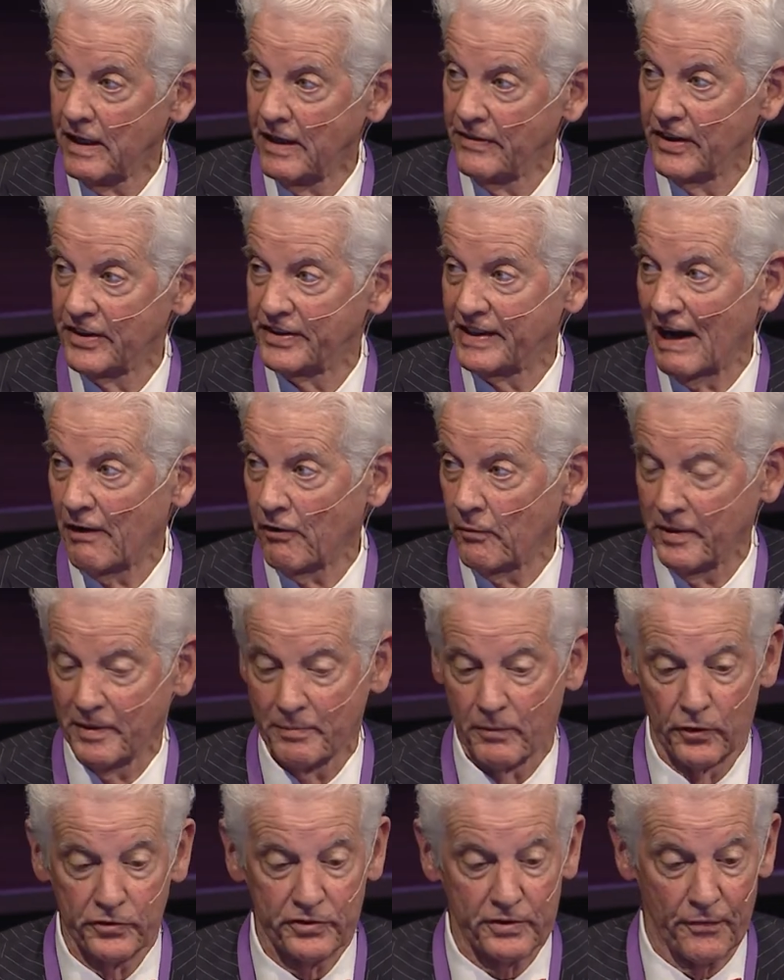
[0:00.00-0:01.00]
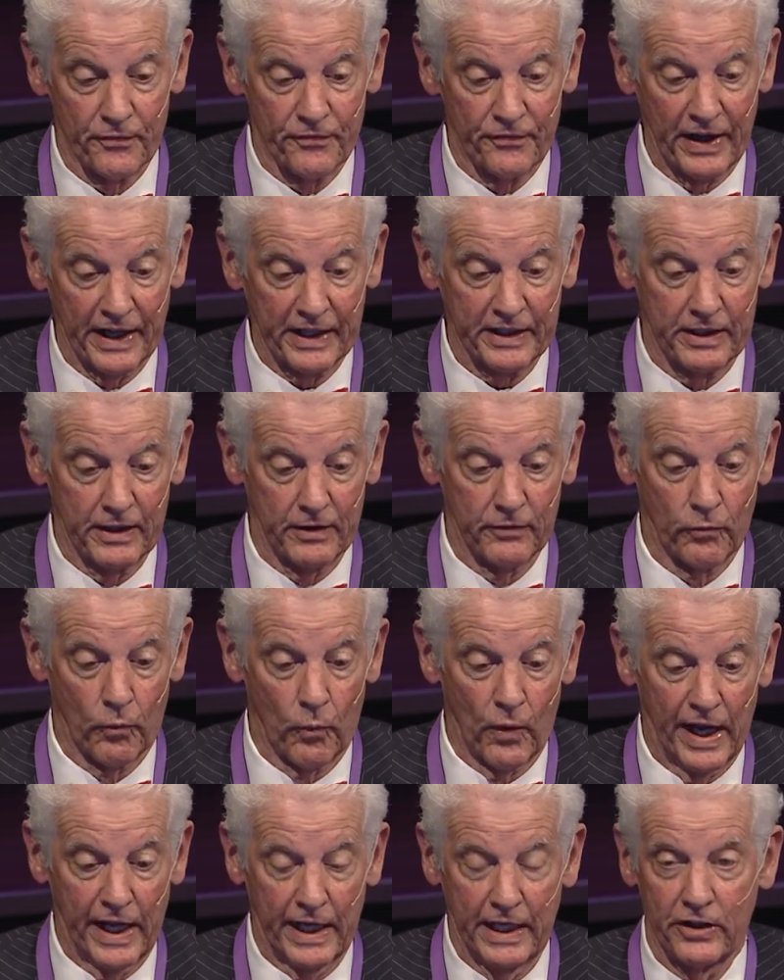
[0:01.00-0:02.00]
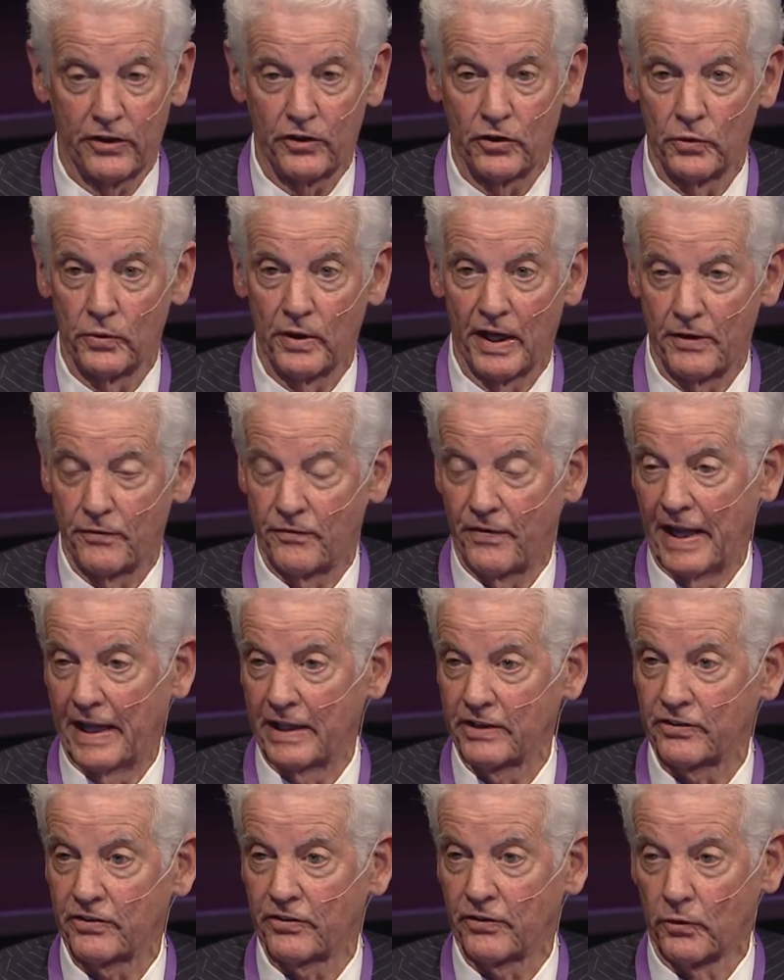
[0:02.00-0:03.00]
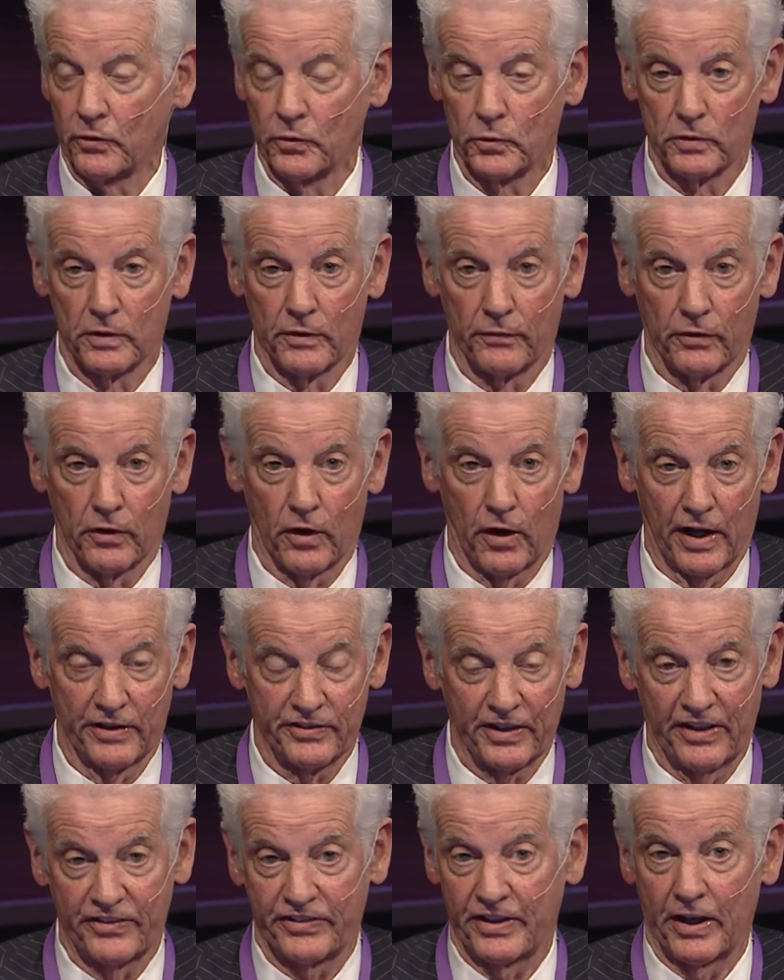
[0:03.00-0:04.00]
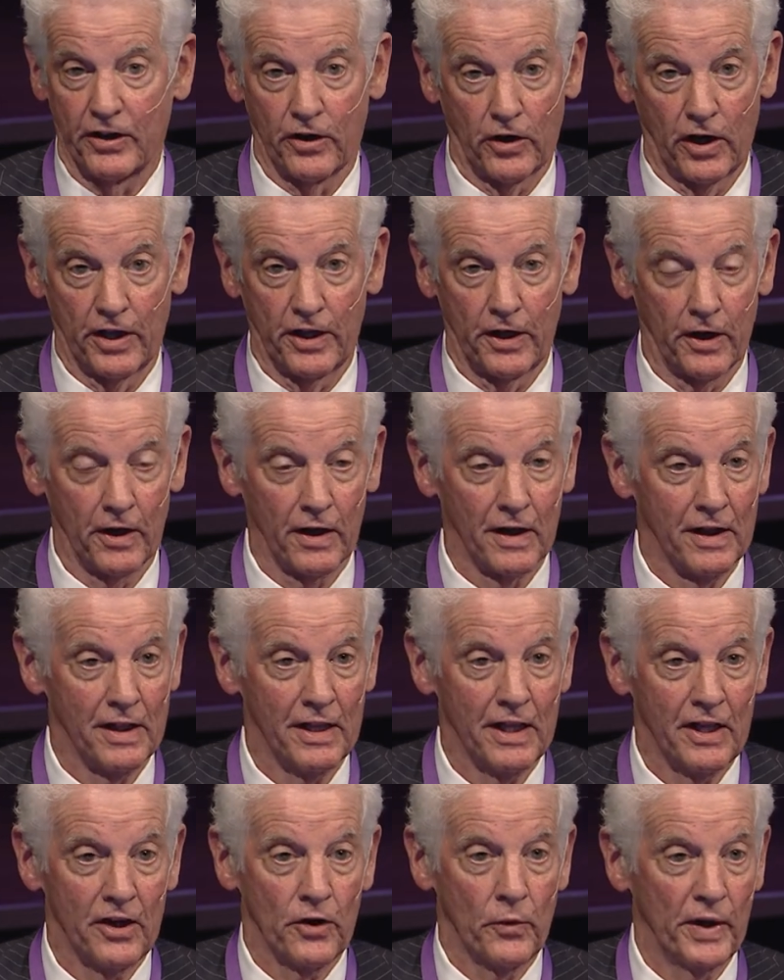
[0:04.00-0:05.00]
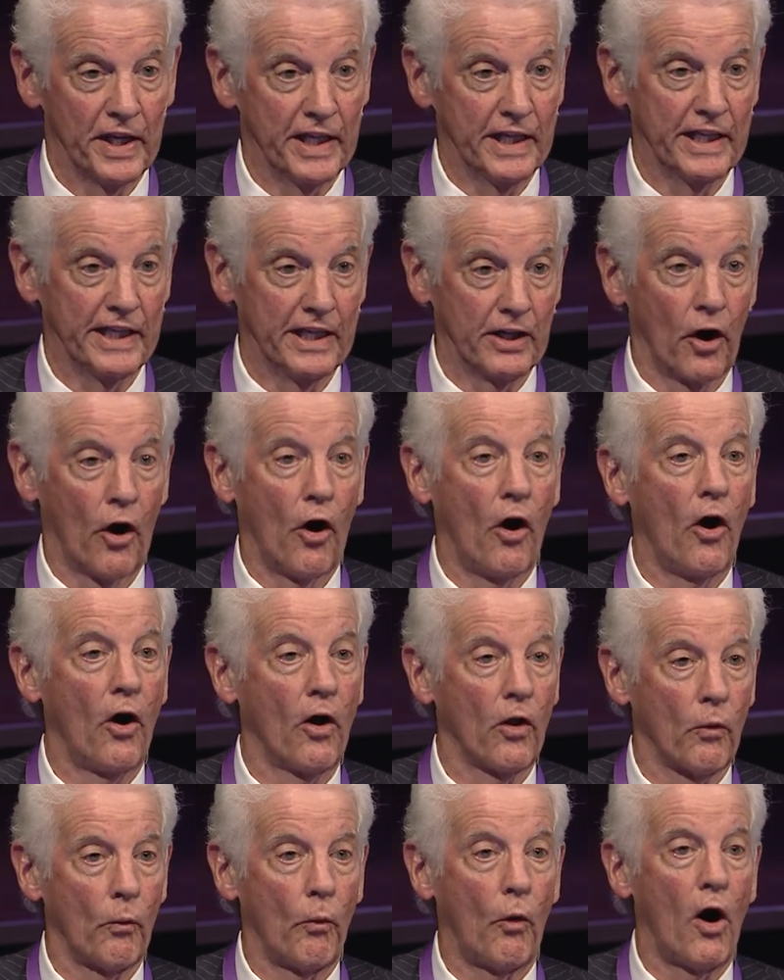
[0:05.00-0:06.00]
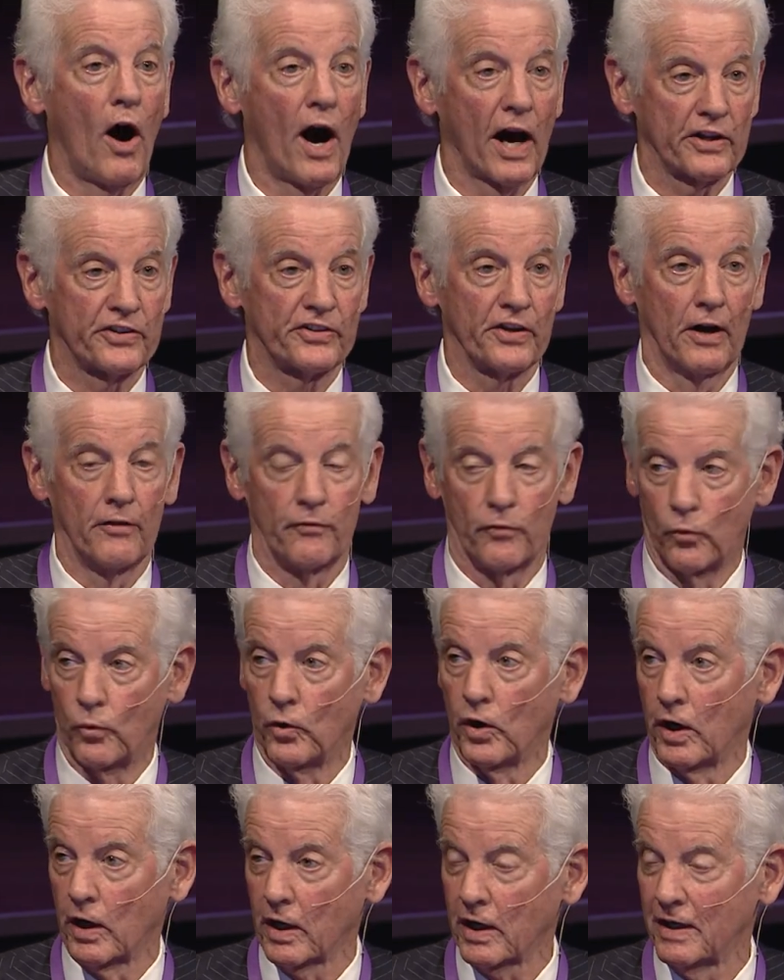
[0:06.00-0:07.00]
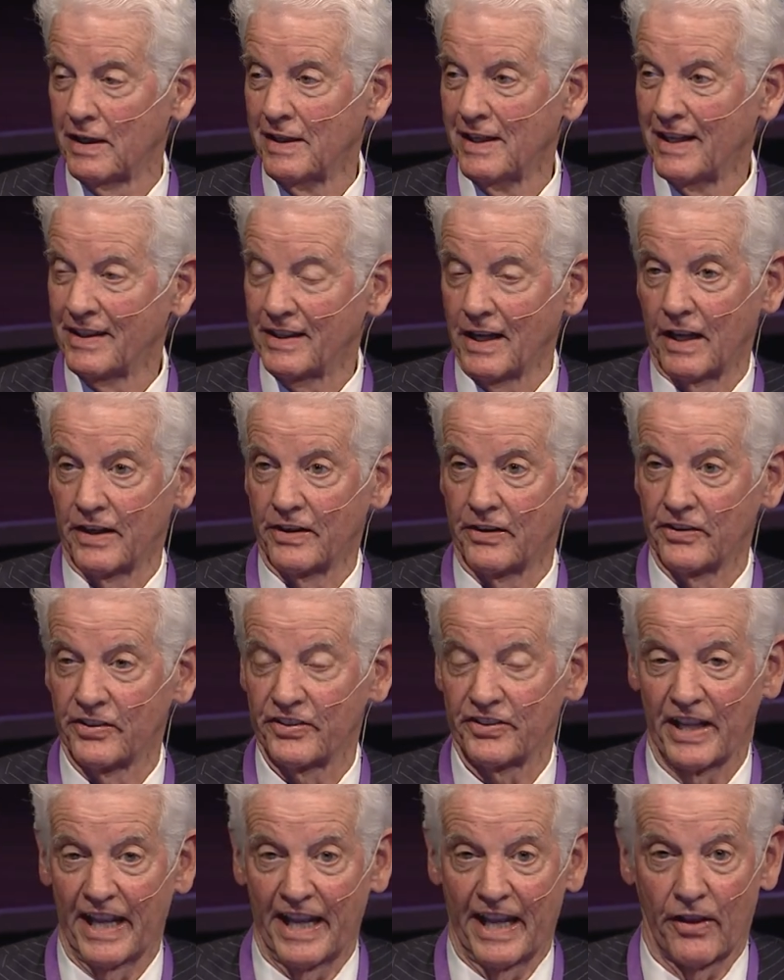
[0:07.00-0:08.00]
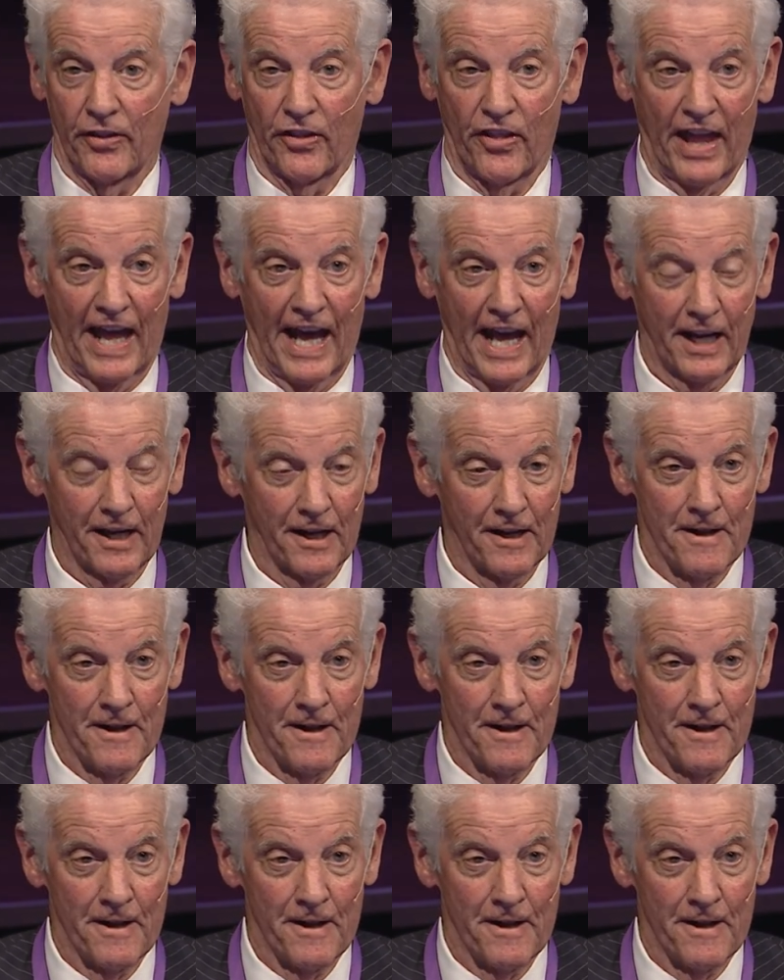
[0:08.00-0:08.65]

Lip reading: That would be the most effective way to advance the rule of law. As I said earlier, we need all walks of work to understand that